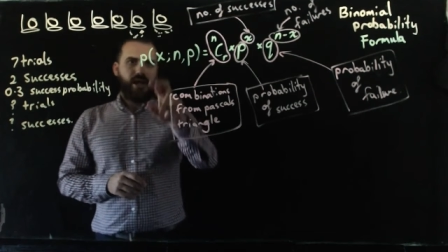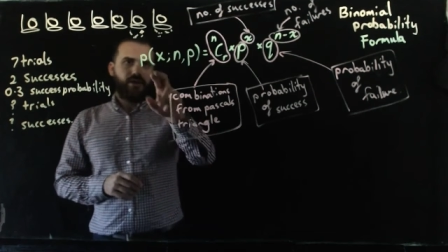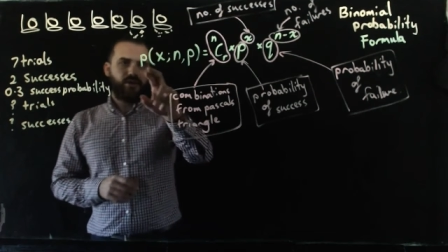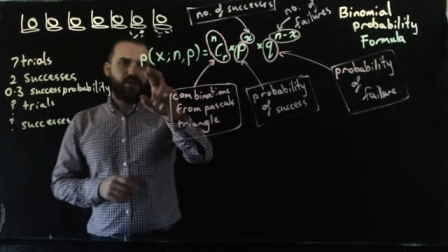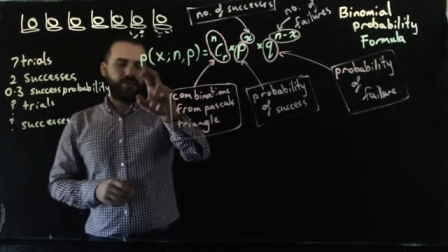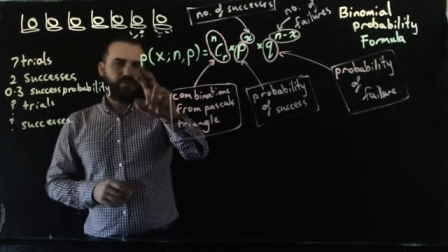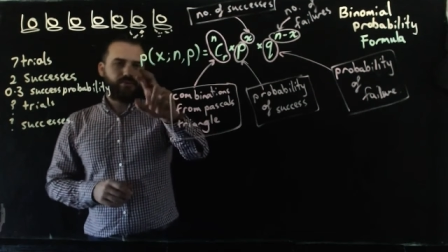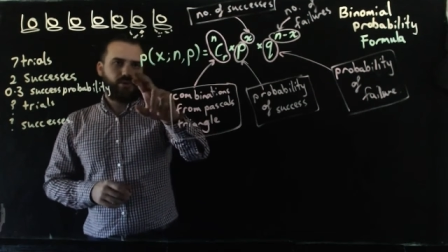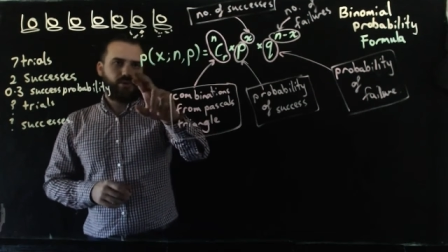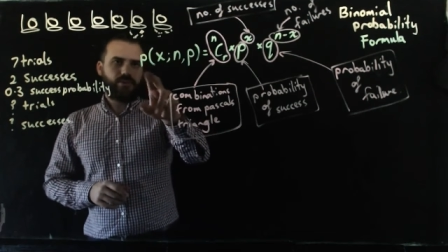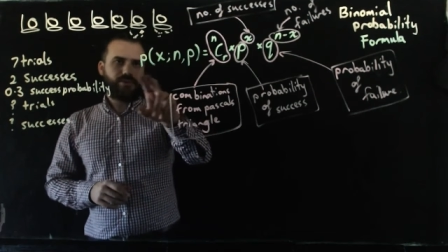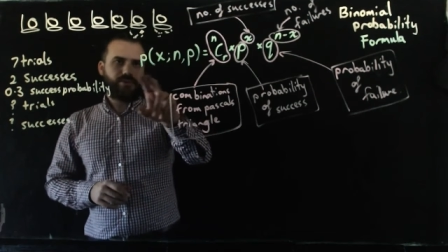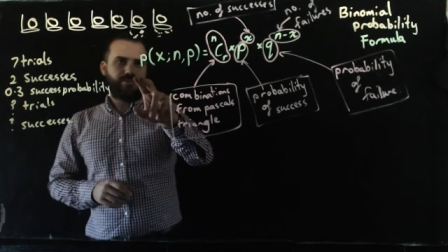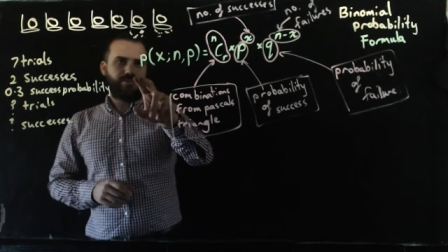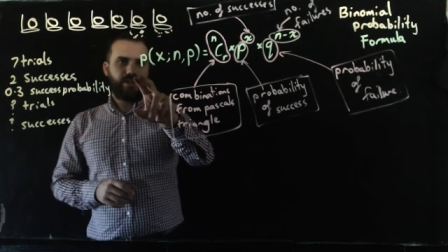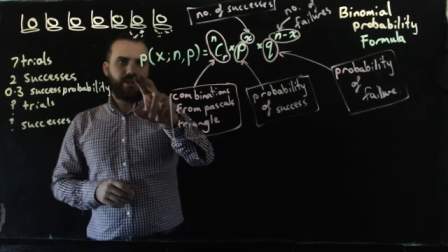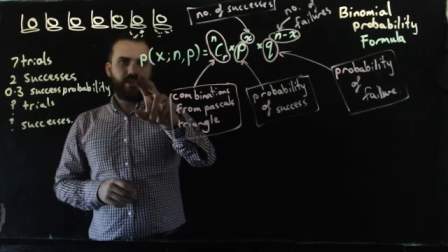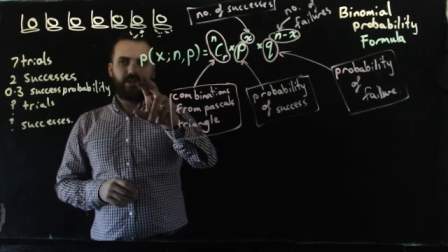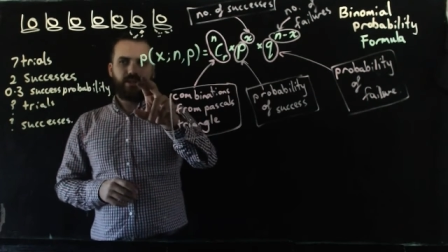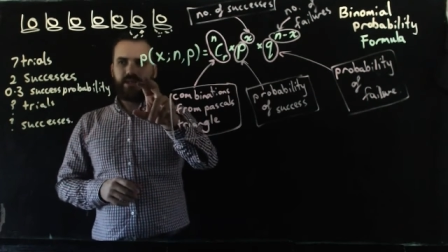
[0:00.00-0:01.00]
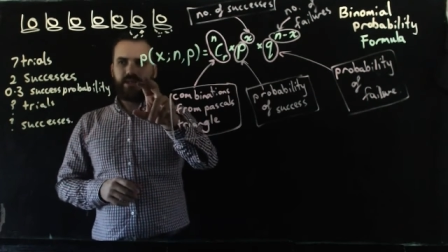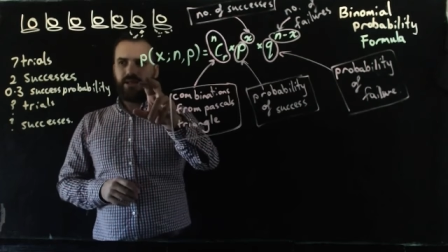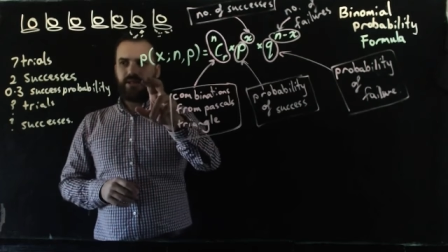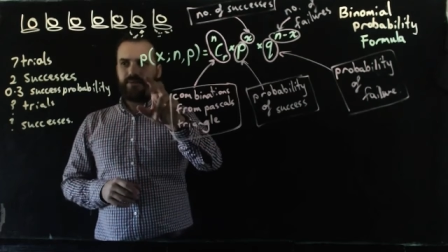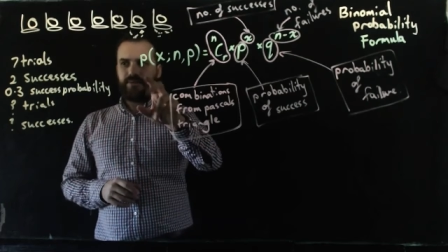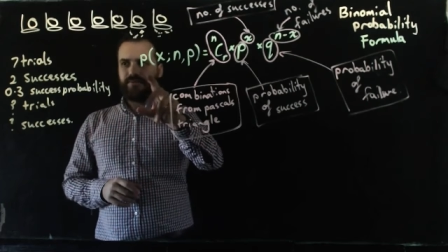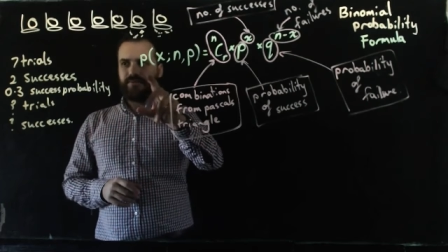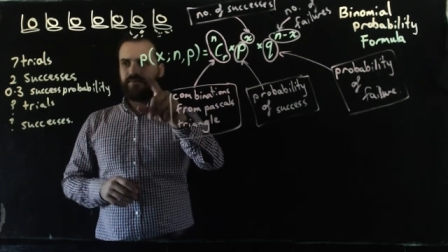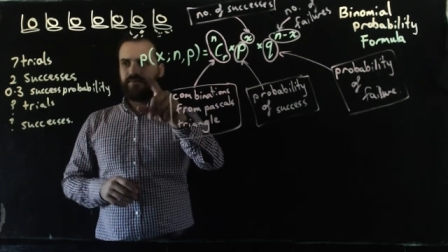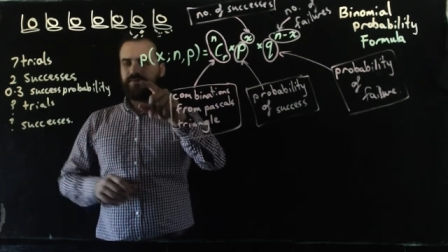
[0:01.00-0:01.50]
The
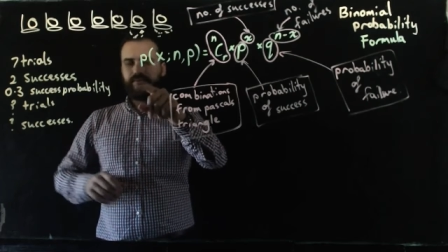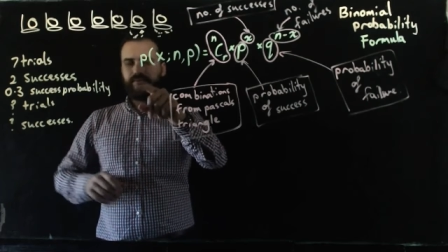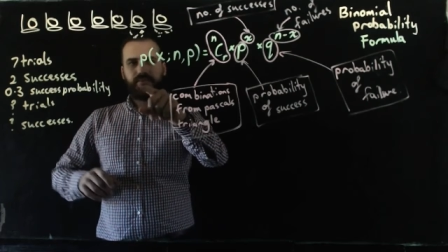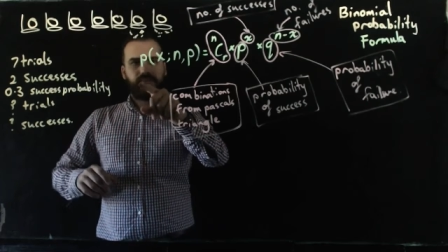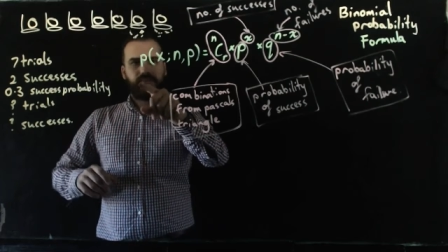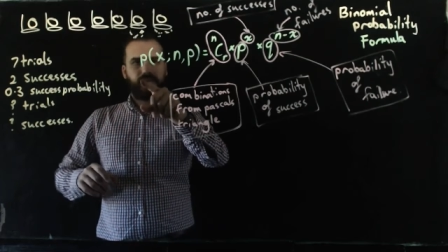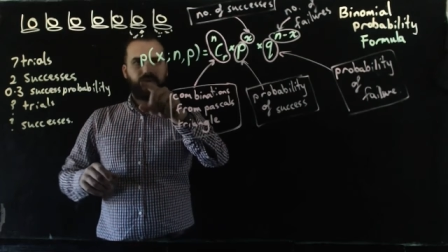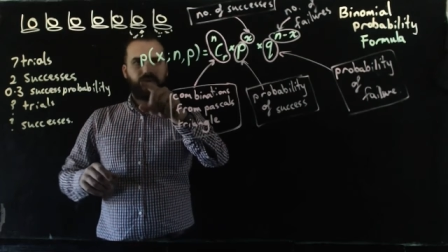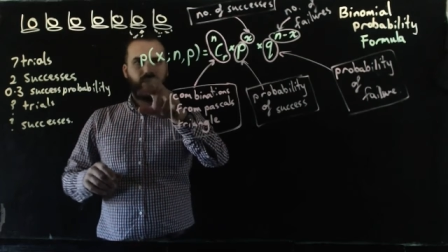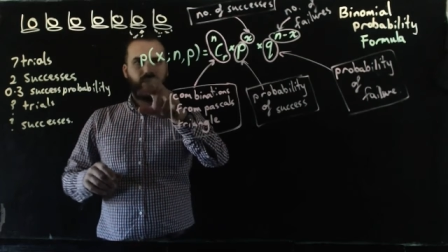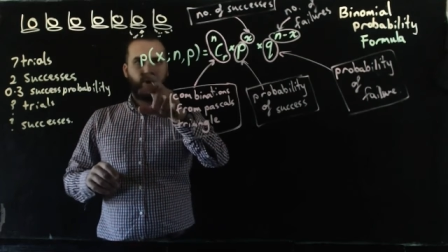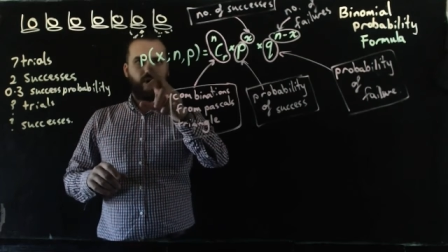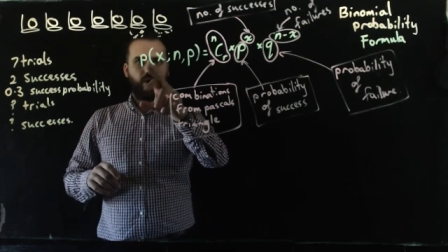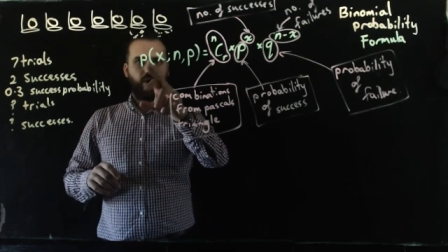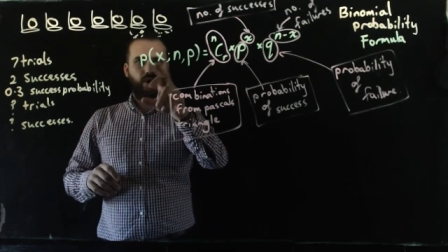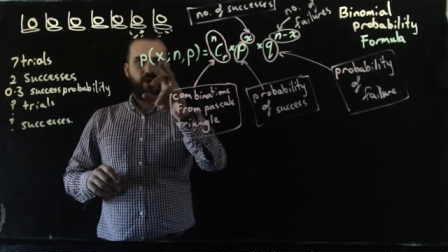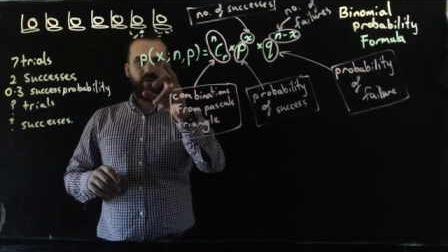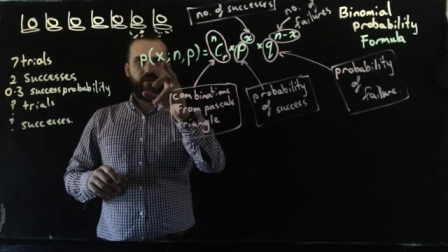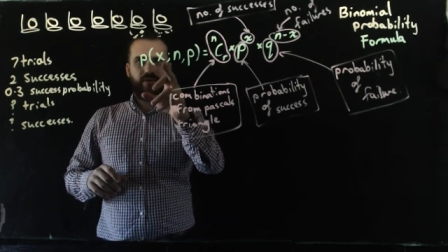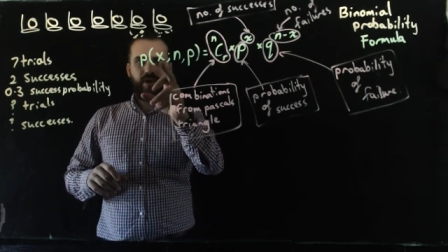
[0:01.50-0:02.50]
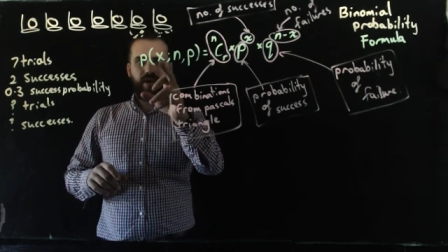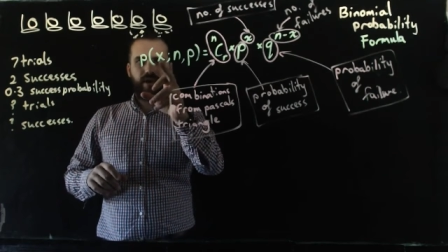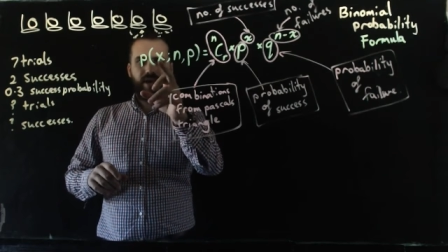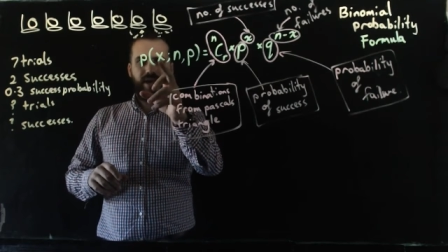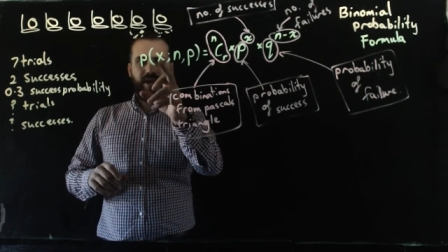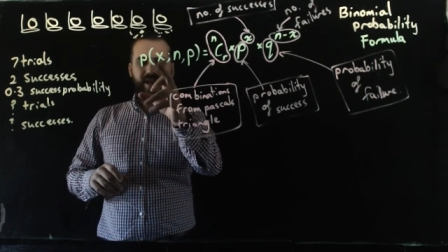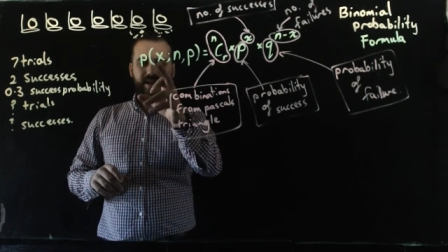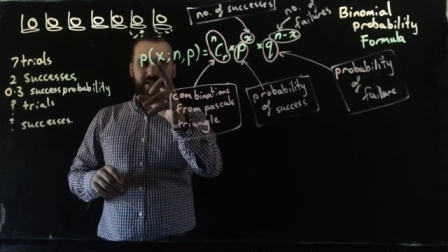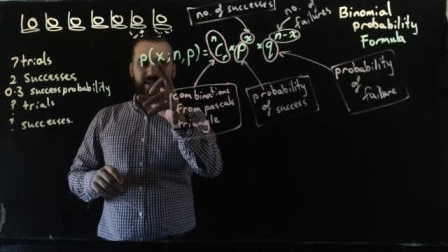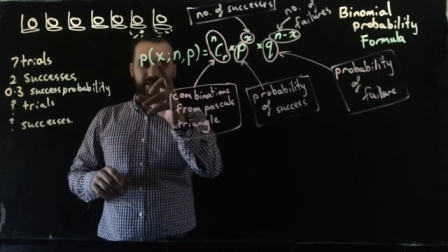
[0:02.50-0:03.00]
probability of
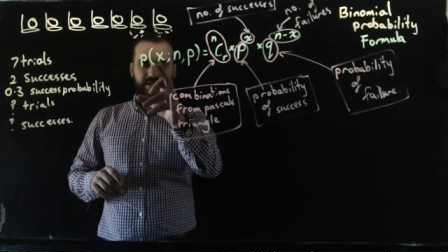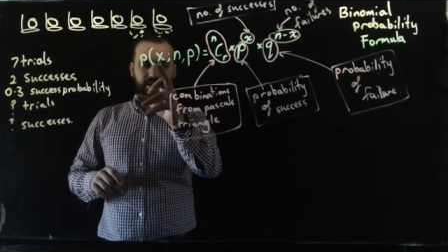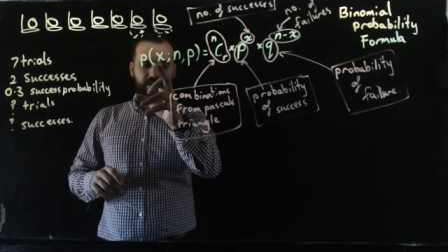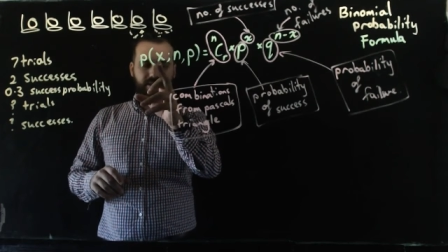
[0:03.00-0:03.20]
X